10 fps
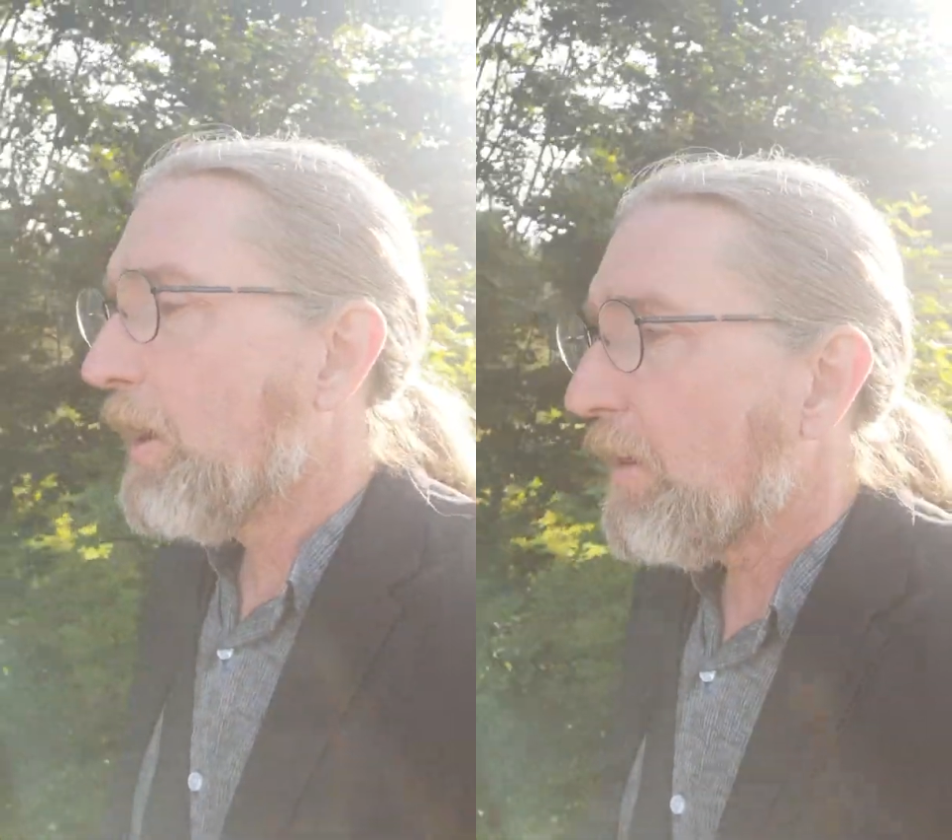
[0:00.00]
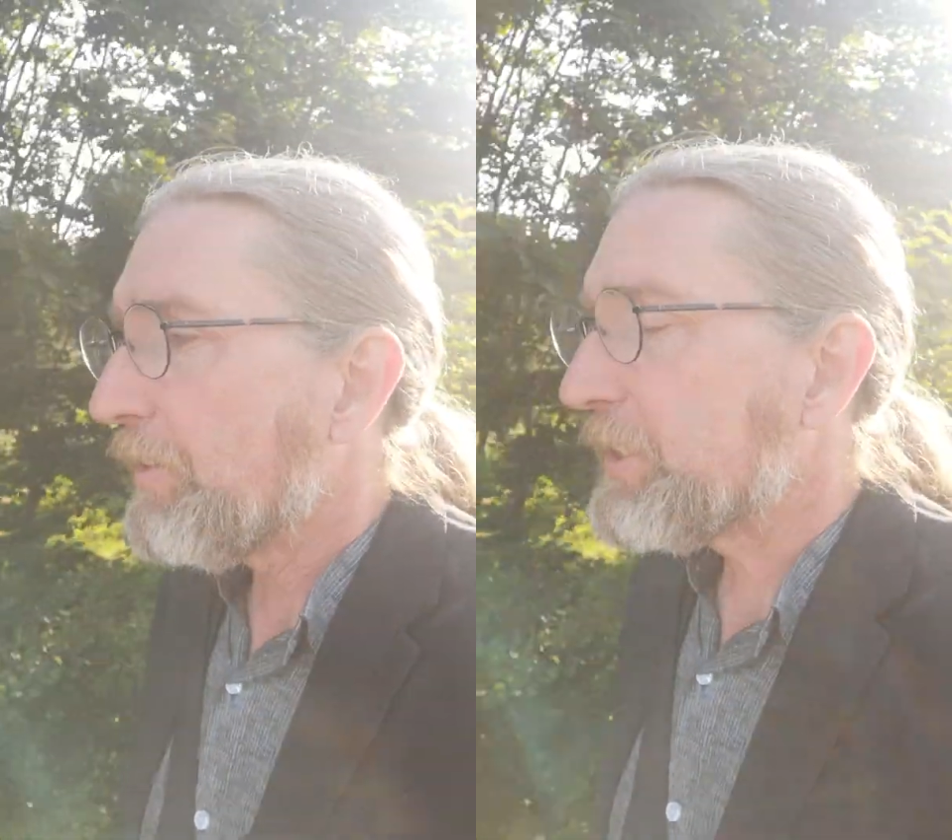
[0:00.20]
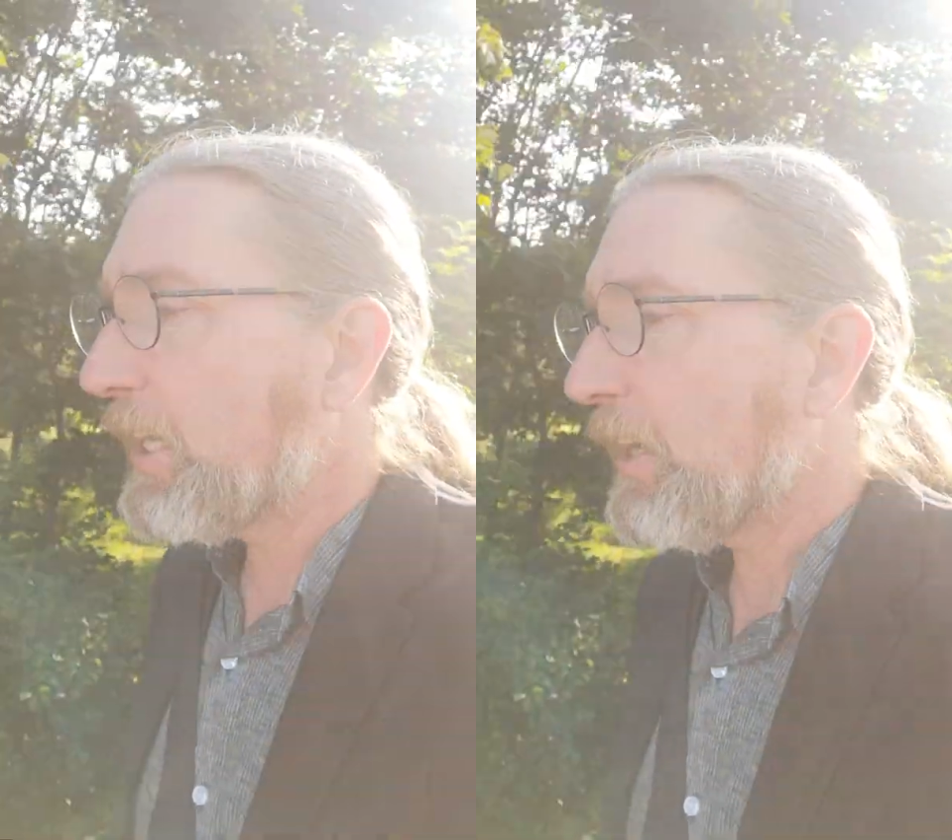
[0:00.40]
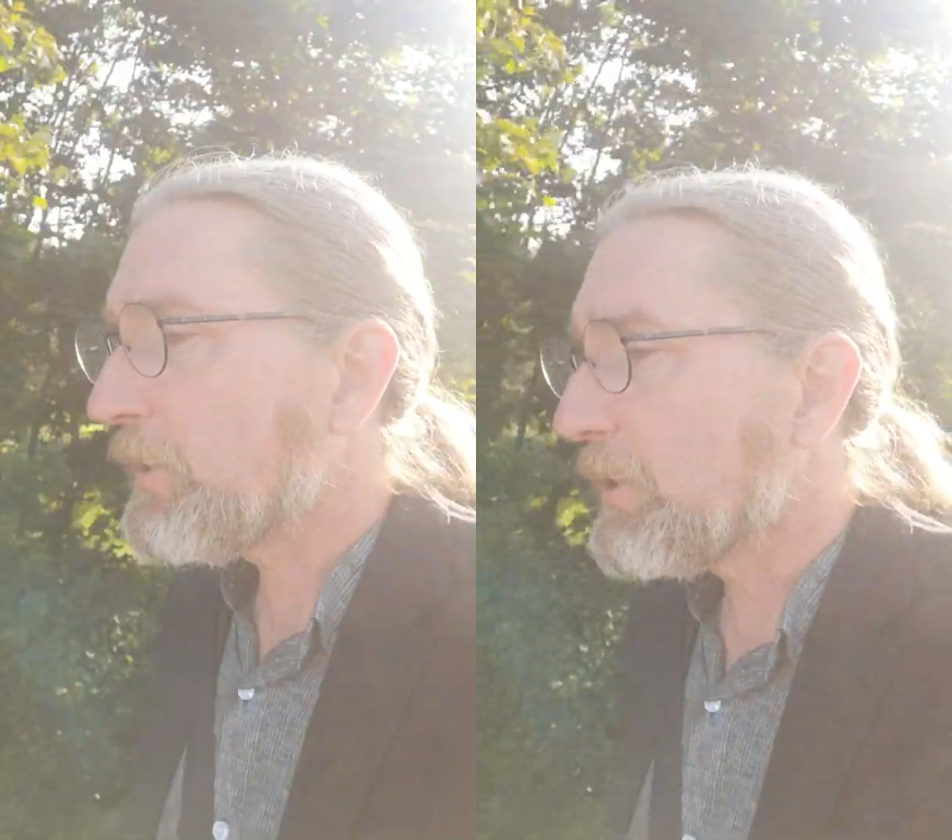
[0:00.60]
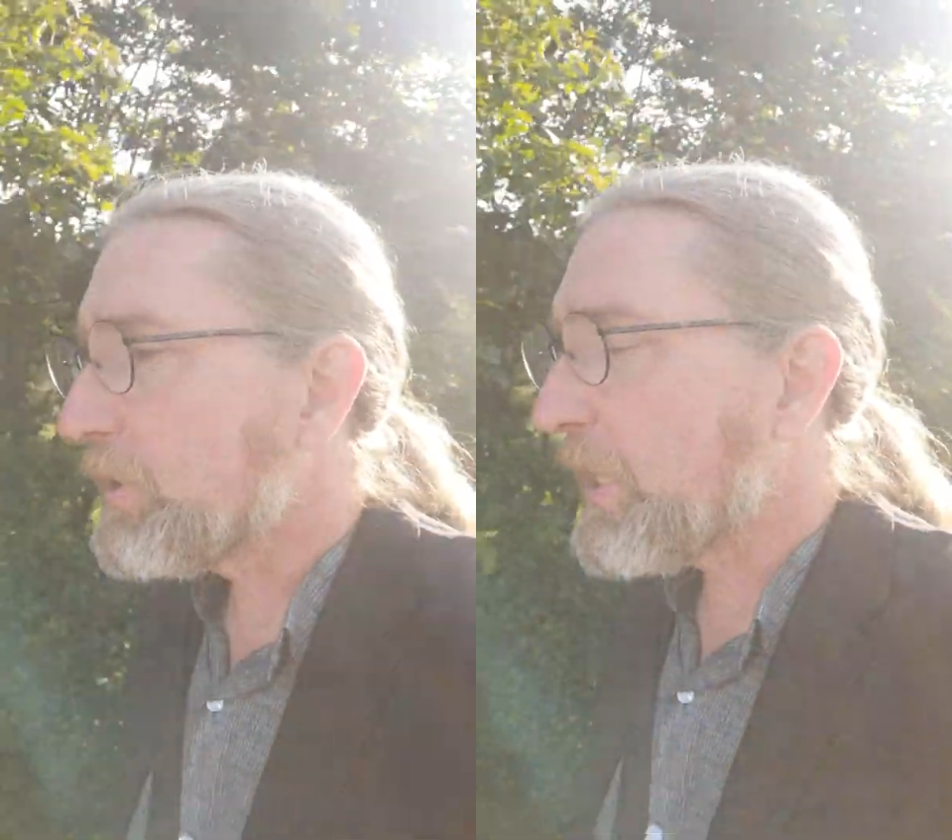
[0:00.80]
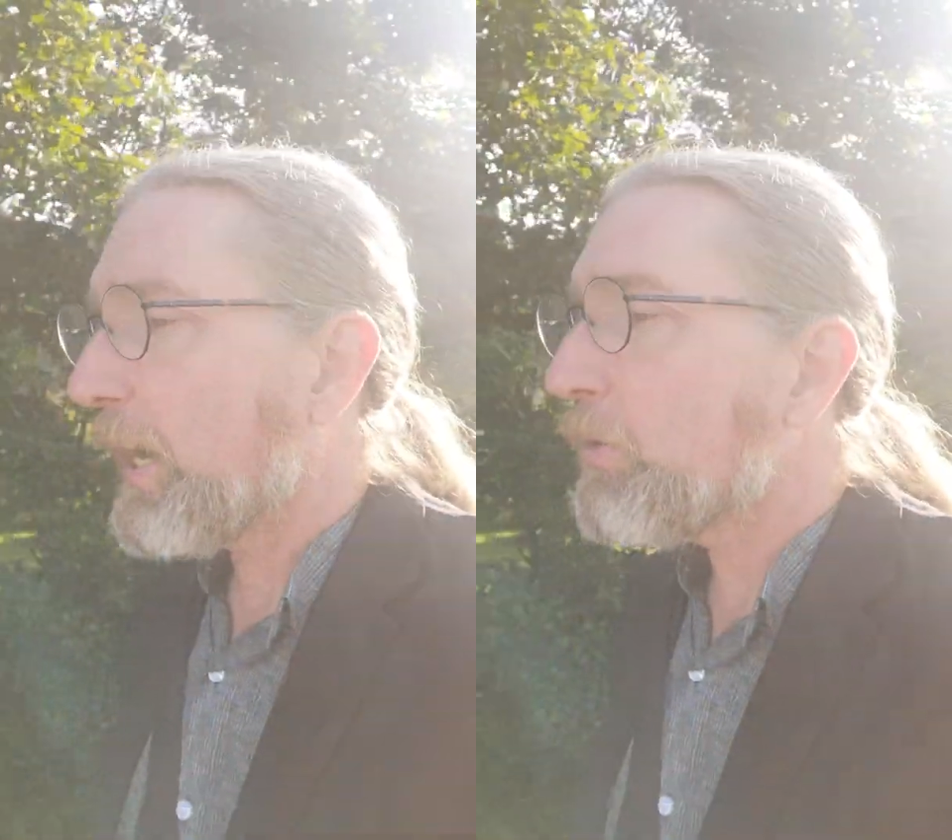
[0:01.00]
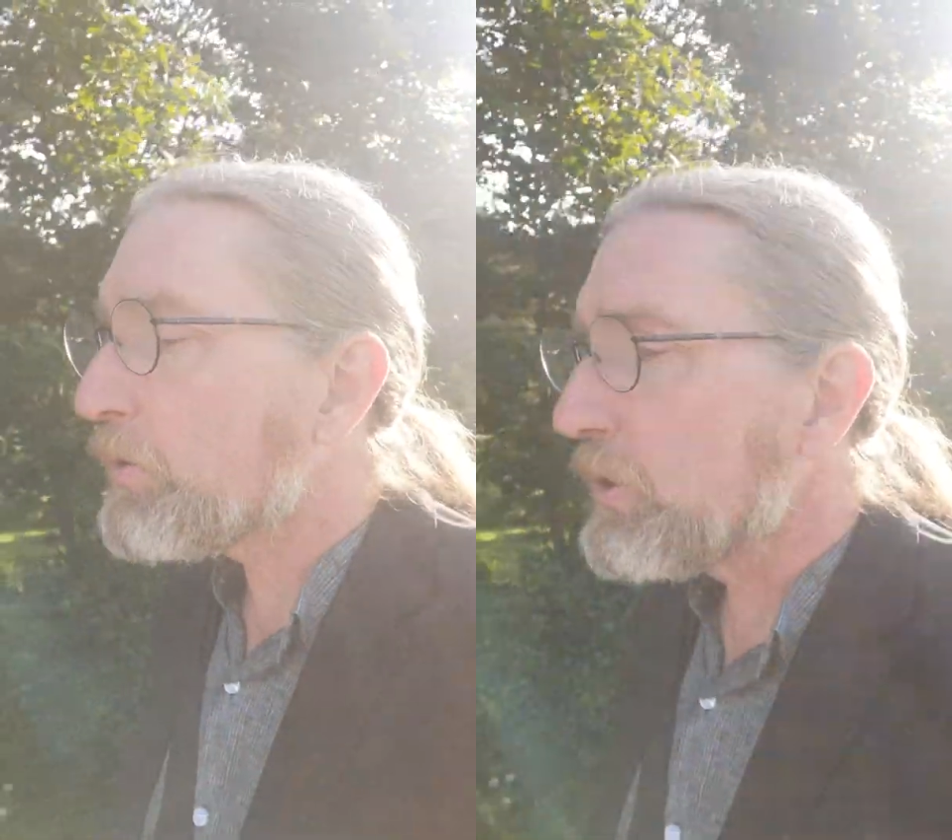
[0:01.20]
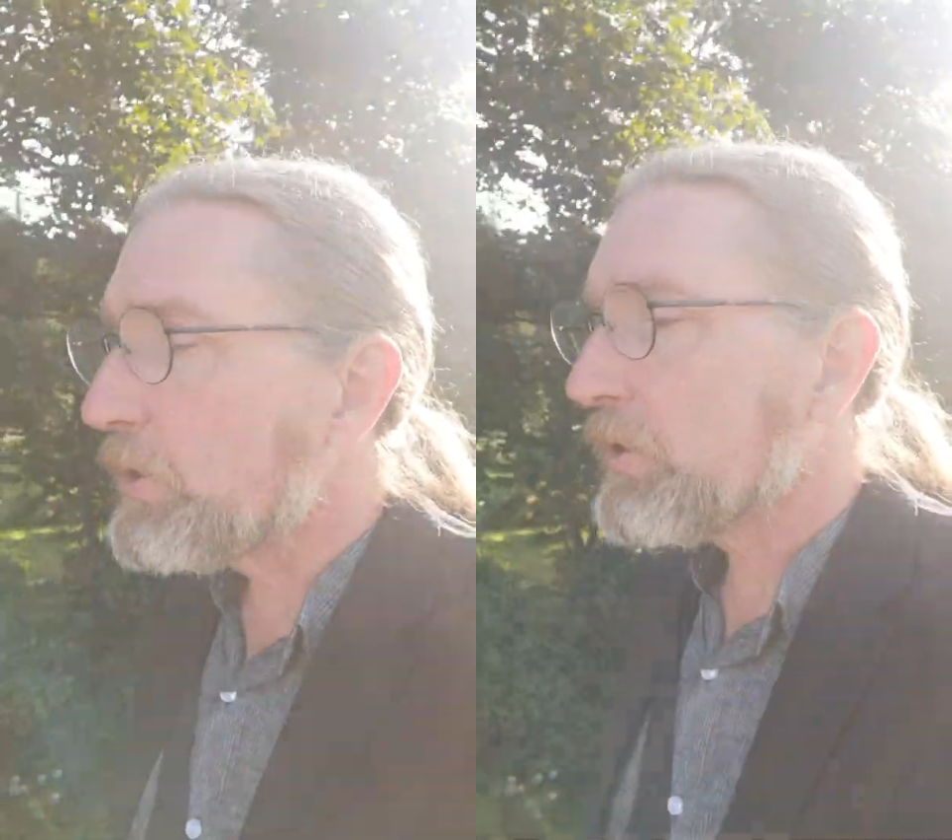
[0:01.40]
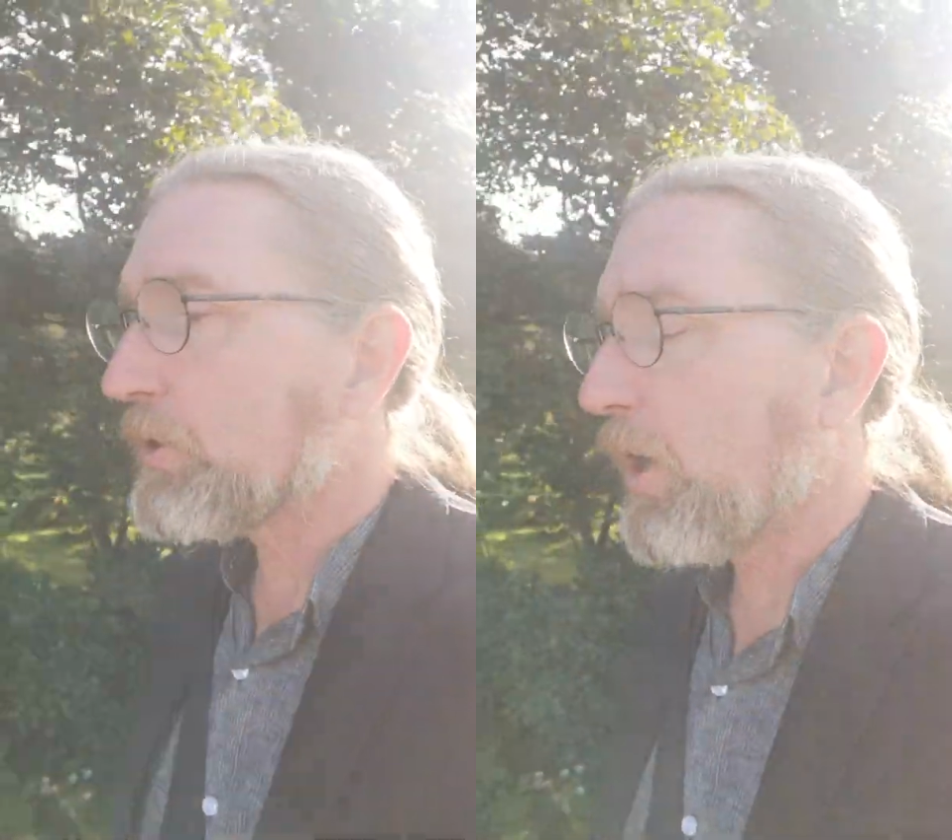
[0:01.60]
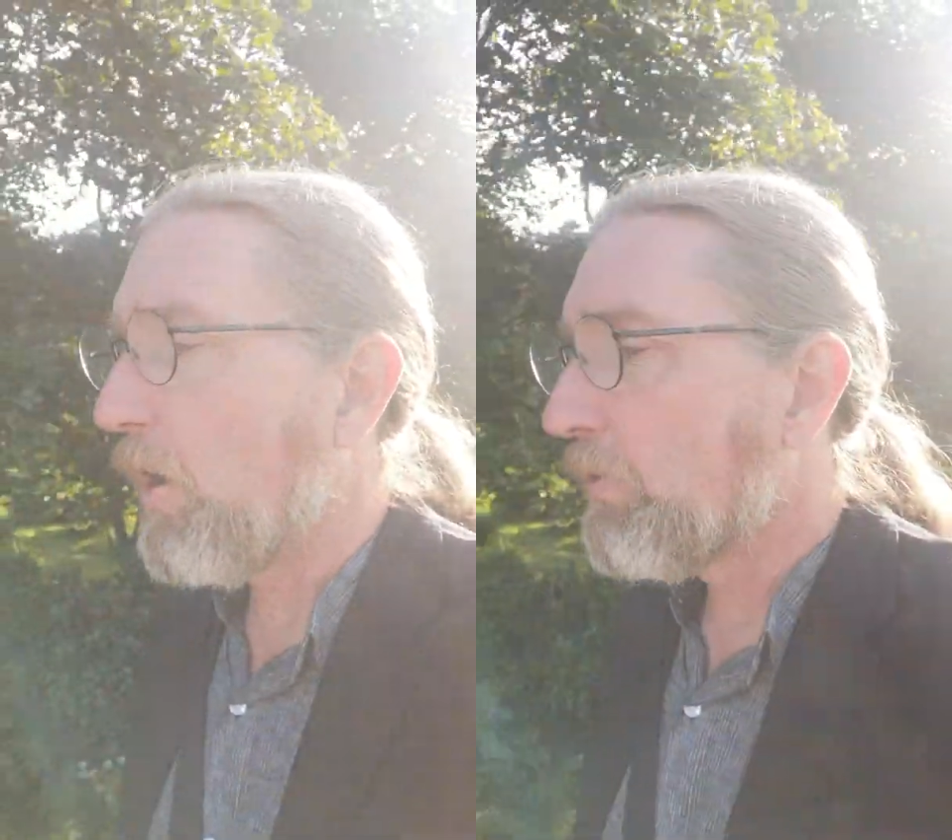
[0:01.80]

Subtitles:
for starters, thousands of